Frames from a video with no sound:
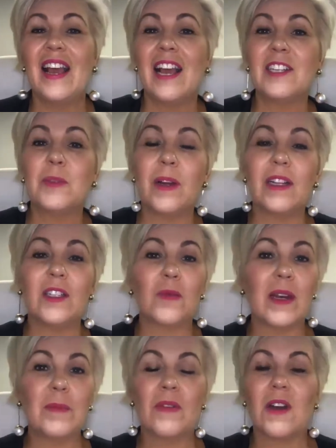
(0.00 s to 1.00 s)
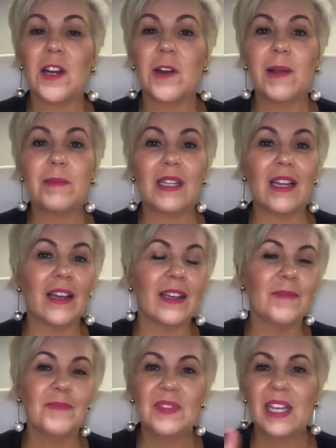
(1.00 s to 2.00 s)
as well as run programs like
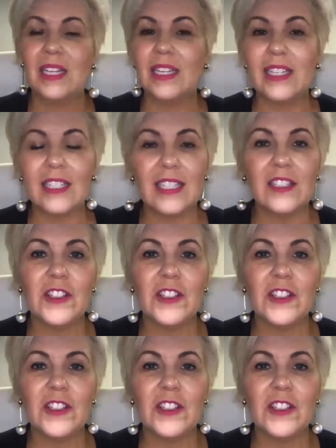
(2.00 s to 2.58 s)
LinkedIn